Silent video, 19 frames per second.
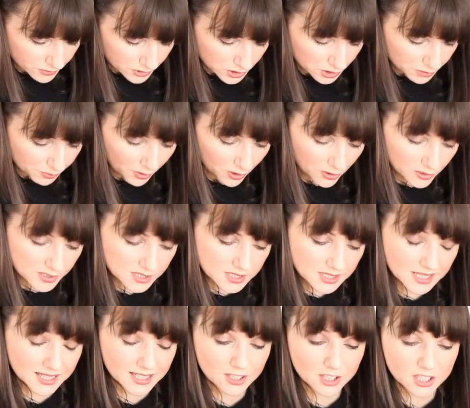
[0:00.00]
Rouge Pots.
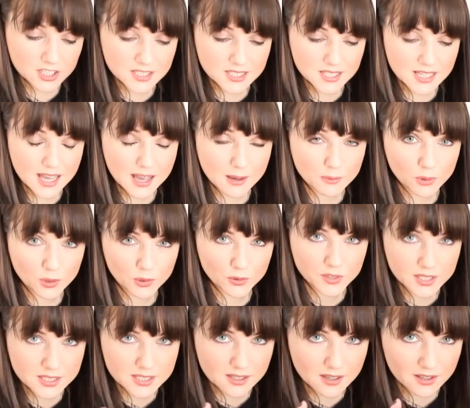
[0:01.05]
See, you can see how old
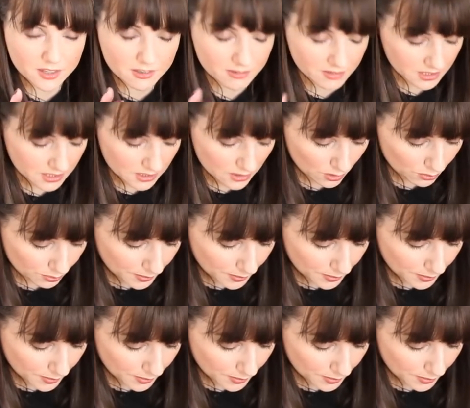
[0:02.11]
these are. They're in the old